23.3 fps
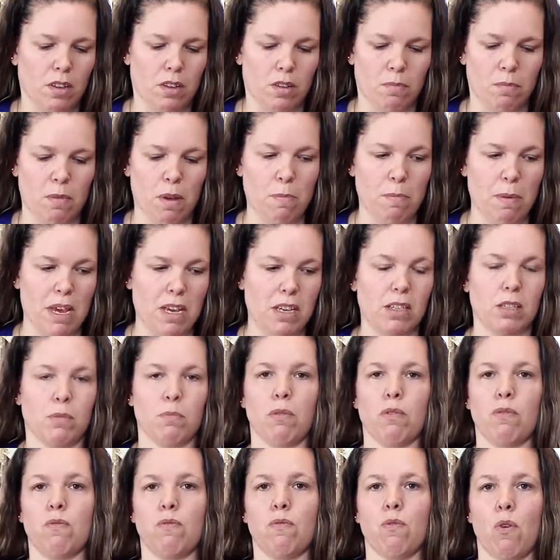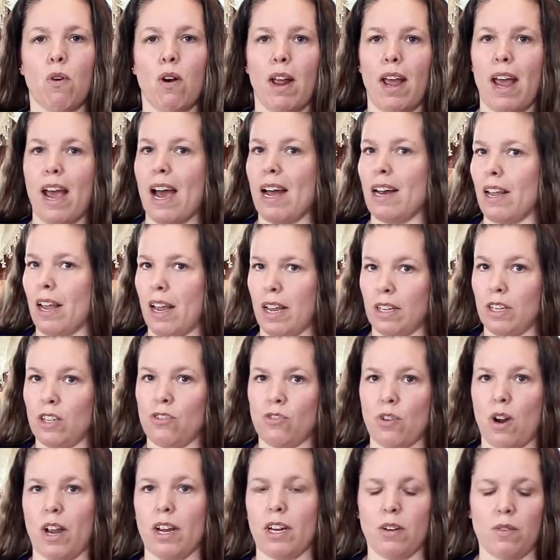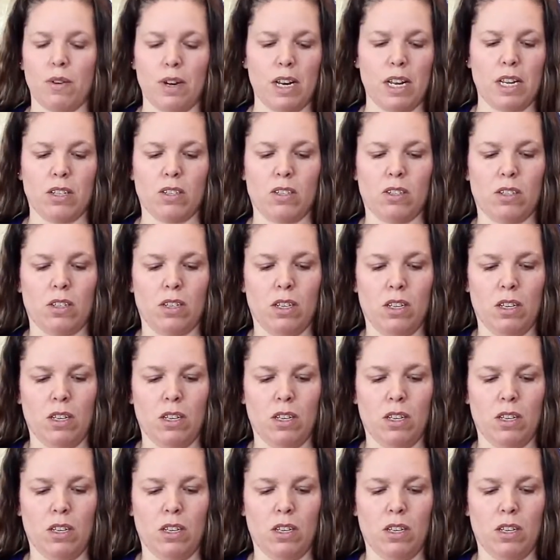my base before I add any dry ingredients.